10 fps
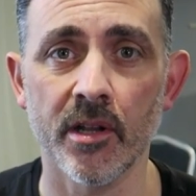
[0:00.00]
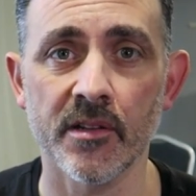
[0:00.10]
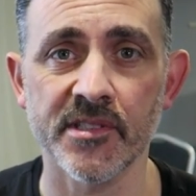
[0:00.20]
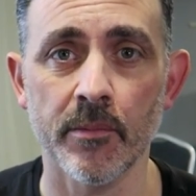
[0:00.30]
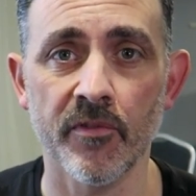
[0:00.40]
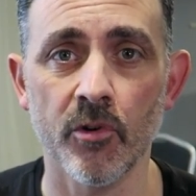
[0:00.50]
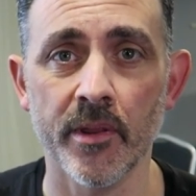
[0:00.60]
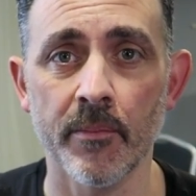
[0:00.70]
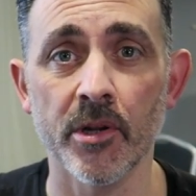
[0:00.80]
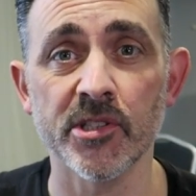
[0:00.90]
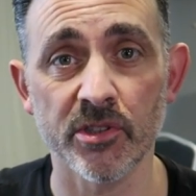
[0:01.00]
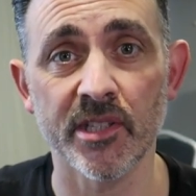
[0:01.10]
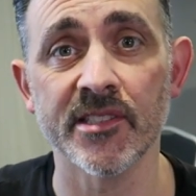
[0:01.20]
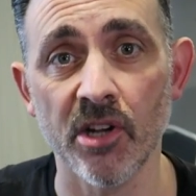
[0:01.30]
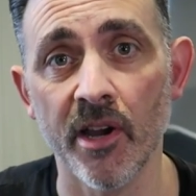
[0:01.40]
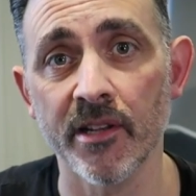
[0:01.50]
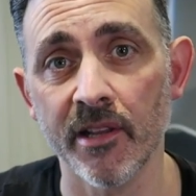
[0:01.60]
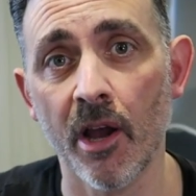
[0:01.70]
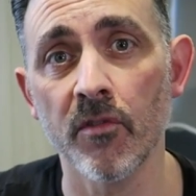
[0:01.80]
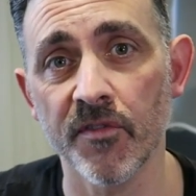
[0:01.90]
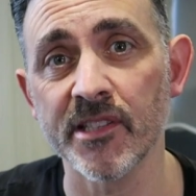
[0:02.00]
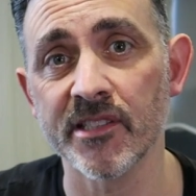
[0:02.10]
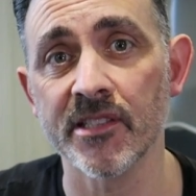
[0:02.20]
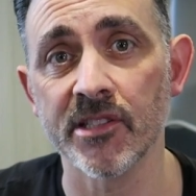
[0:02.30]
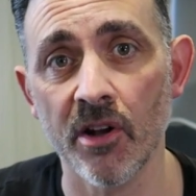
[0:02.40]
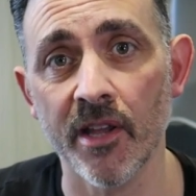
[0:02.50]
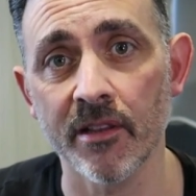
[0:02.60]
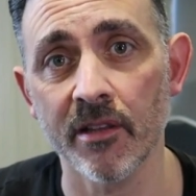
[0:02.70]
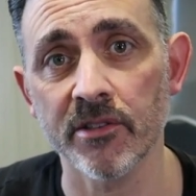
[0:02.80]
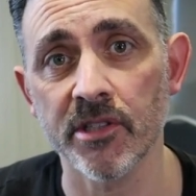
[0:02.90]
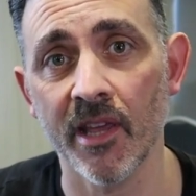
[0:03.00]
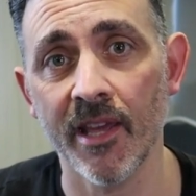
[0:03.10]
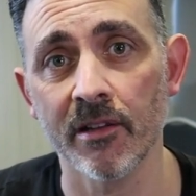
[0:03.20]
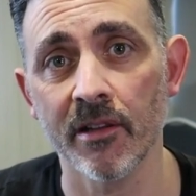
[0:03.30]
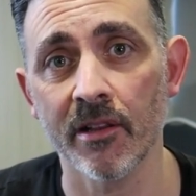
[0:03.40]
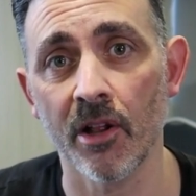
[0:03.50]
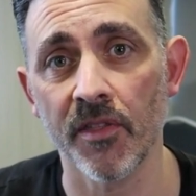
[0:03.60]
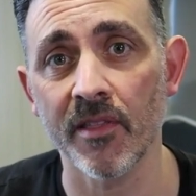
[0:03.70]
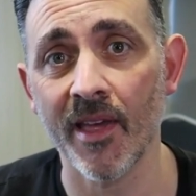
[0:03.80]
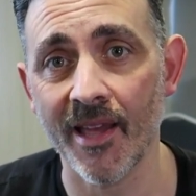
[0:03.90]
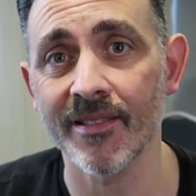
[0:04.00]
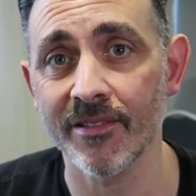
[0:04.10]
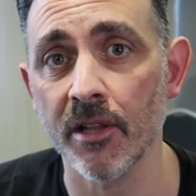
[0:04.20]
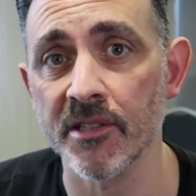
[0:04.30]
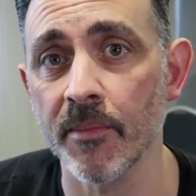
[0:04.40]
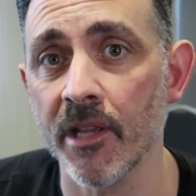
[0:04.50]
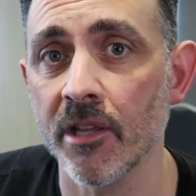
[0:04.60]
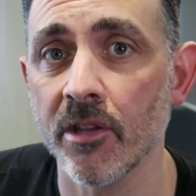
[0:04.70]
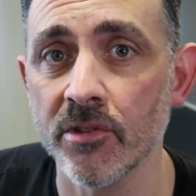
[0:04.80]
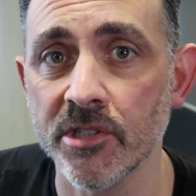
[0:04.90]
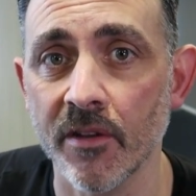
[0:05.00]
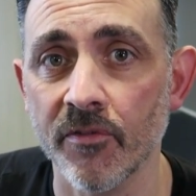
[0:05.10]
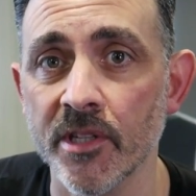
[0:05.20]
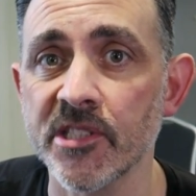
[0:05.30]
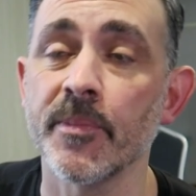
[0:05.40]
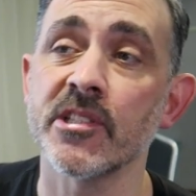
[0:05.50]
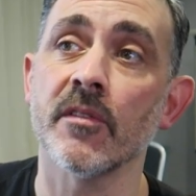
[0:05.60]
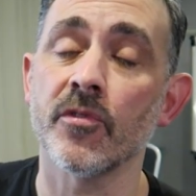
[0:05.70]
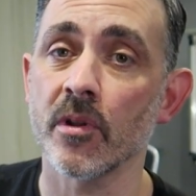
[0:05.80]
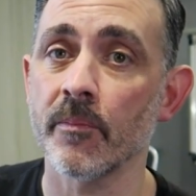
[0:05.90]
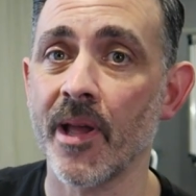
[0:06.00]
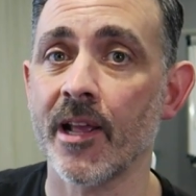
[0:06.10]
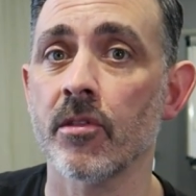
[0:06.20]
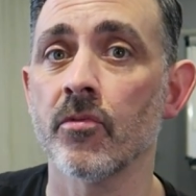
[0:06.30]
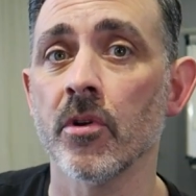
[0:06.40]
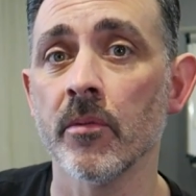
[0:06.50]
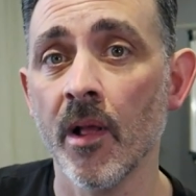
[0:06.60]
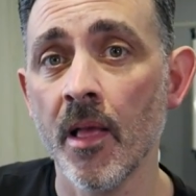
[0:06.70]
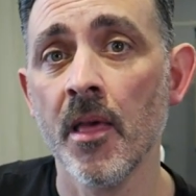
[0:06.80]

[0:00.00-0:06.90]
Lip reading: like I've said before, with their books on design, and the whole thing's designed to the hilt, and I think that does make a huge difference, especially if you're at the back of the room